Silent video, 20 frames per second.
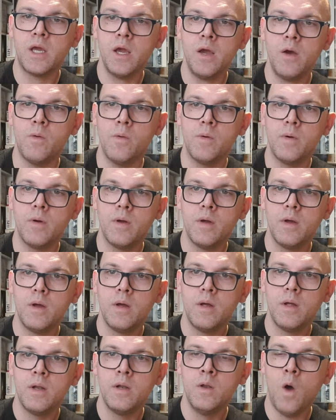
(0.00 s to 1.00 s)
Kill.
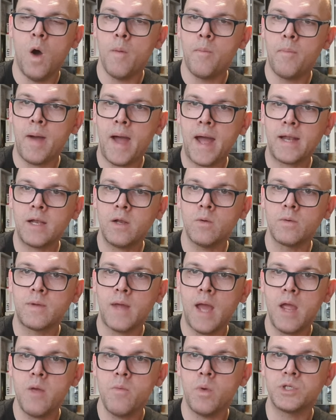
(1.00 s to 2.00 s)
Not a bad little
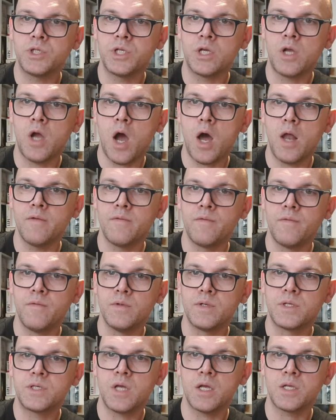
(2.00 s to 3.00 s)
game once you kind of
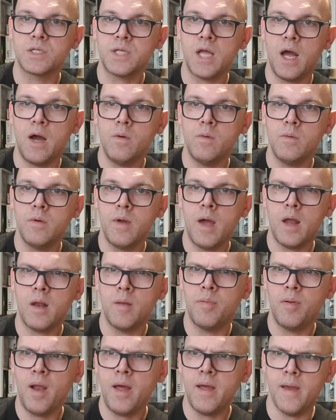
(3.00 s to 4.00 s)
suss out how to
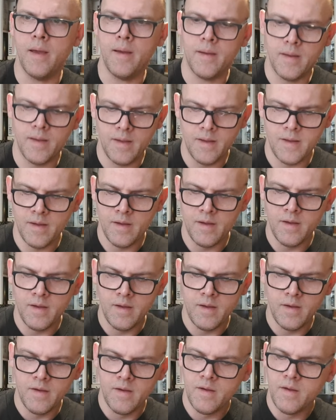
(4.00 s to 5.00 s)
play it.
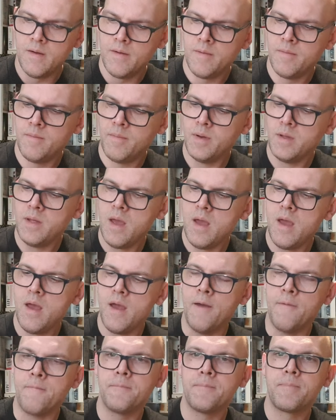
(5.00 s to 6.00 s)
But
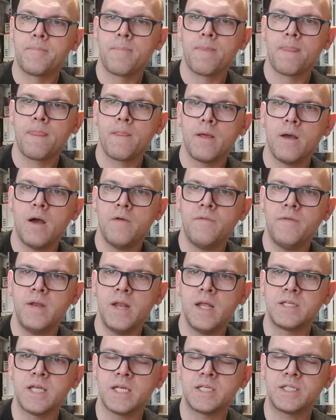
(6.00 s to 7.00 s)
yeah, I think
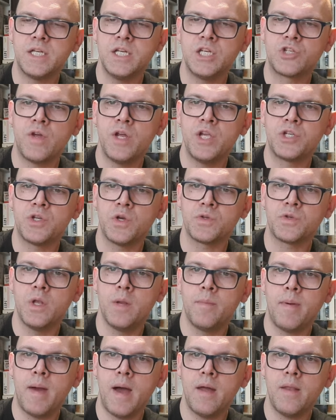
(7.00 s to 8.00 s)
there's ST screenshots
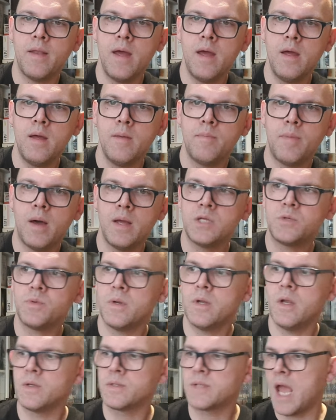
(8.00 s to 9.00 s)
on about there. But it's
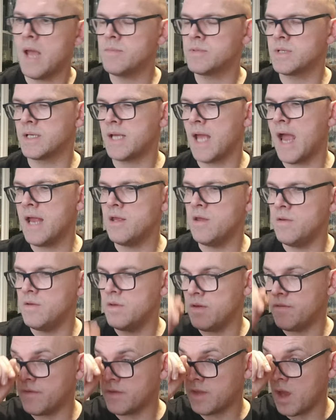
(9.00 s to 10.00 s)
one of those games, again,
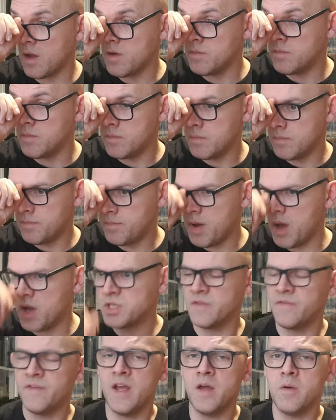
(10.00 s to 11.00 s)
if you don't
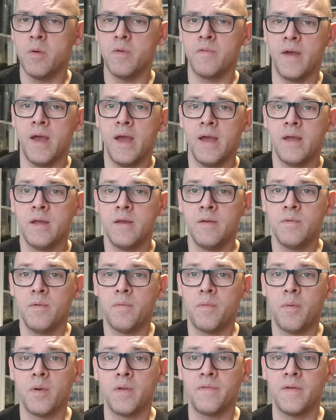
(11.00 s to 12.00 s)
persevere with it,
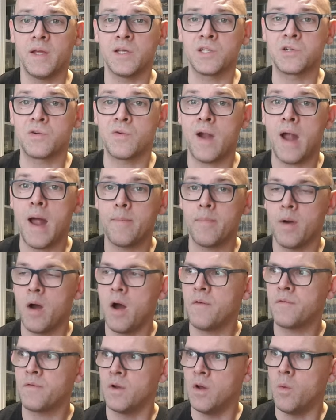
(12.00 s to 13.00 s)
you'll probably think it's crap. But
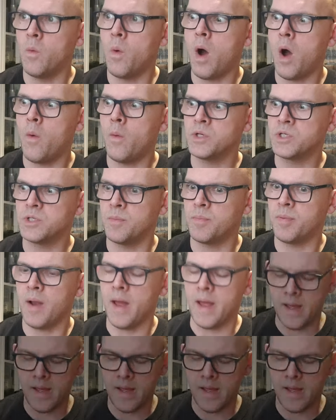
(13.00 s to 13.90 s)
after a little while, once you play